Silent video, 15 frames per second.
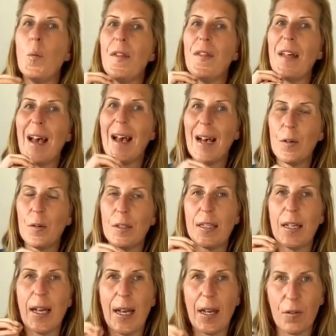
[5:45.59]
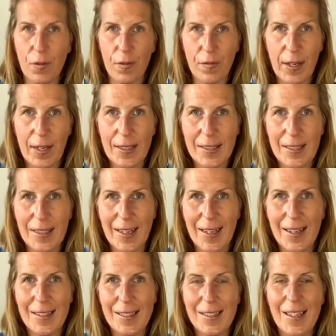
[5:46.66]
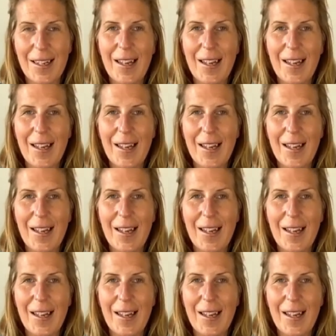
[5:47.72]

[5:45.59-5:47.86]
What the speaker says: without aggravating it.